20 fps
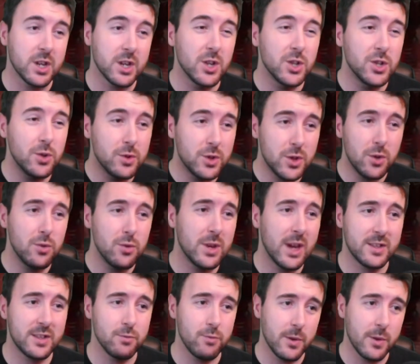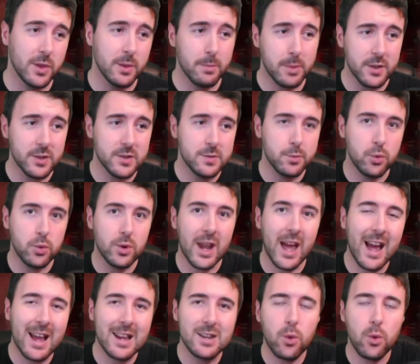because you do get to run the Bloodspawn
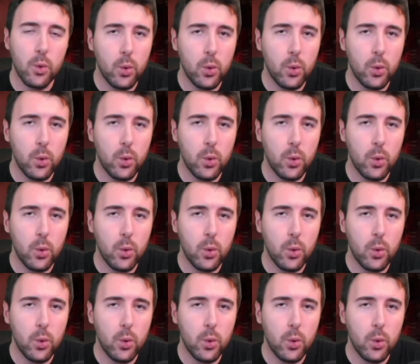and